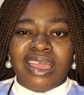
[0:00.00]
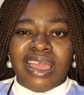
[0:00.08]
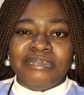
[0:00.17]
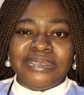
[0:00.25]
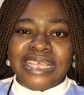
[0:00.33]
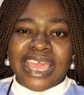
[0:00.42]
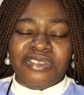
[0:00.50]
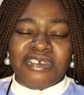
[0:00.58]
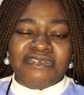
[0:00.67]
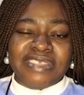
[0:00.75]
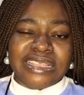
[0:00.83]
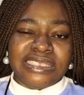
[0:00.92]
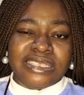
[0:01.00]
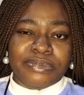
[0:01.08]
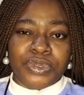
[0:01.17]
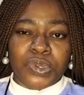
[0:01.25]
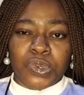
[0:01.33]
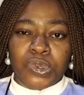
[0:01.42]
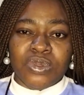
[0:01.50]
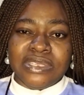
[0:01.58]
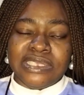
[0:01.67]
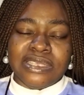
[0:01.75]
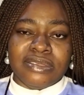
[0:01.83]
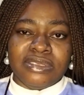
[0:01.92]
I'm tired of that thing because no
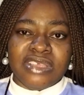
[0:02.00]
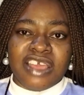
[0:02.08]
sales.